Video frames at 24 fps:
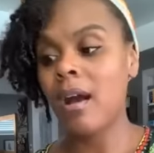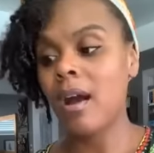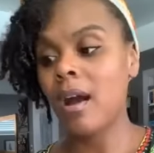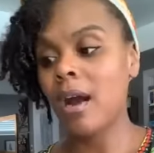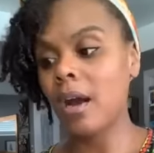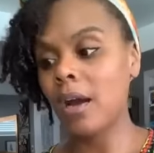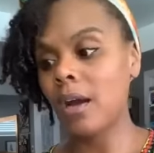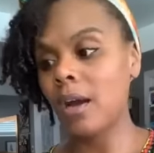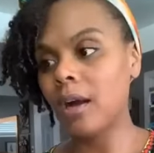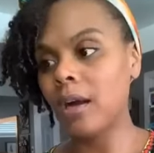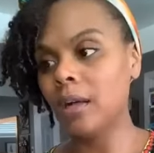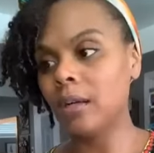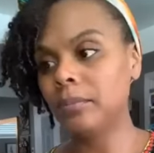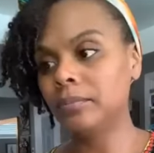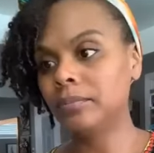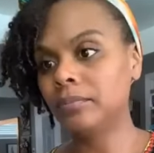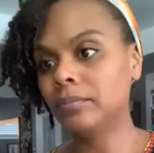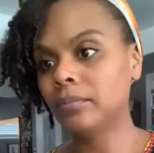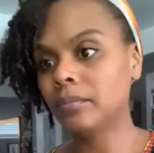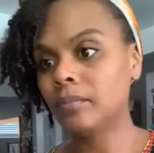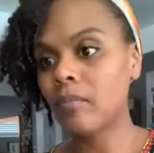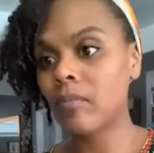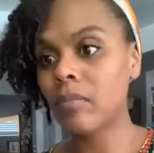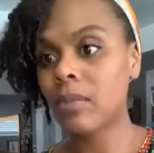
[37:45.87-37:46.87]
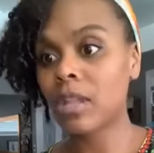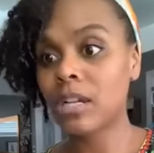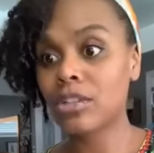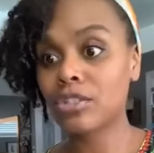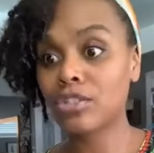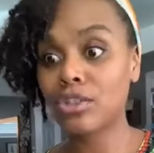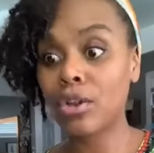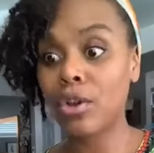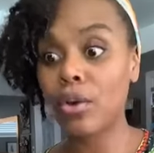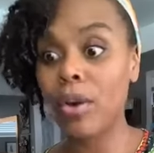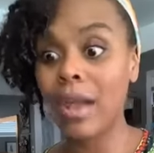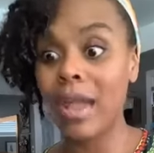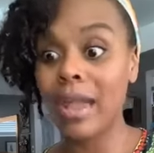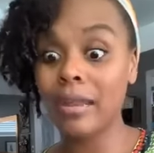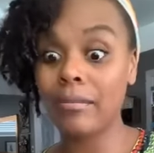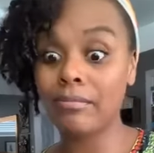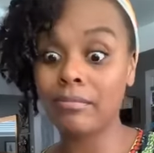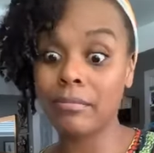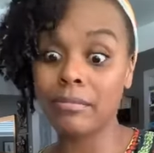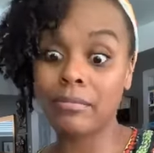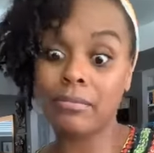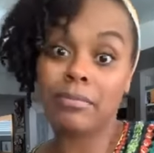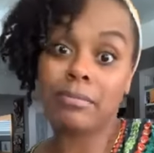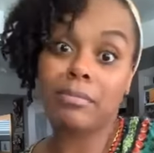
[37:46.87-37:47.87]
So,
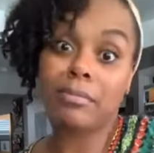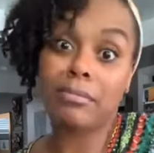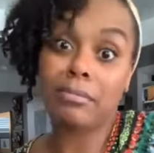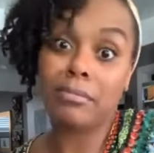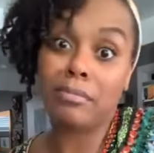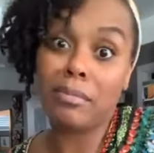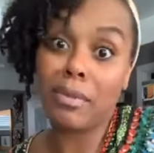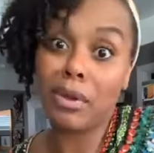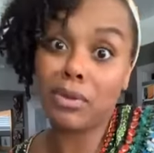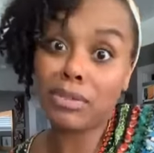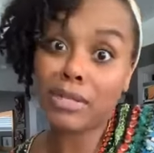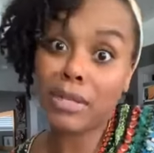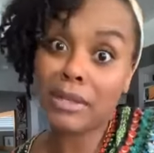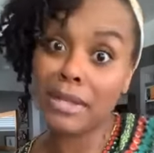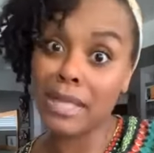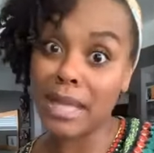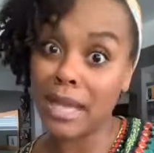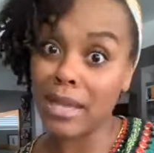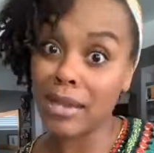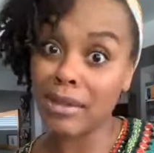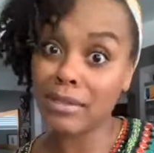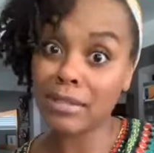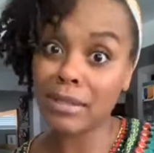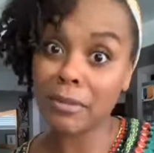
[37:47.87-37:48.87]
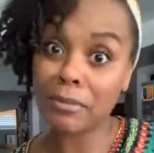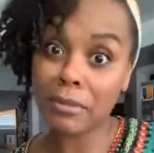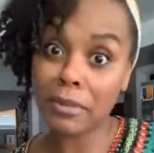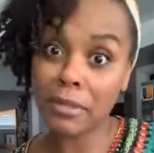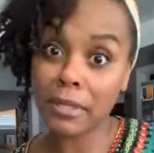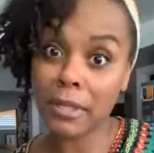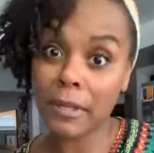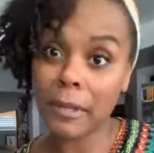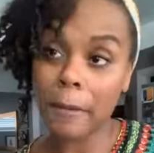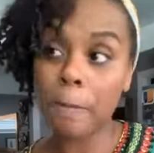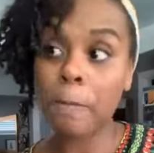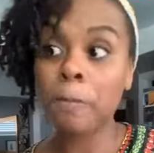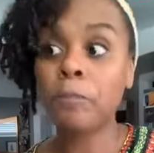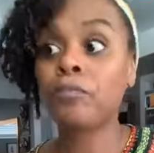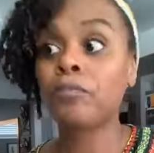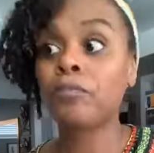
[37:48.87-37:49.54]
and most everything else I'm cooking.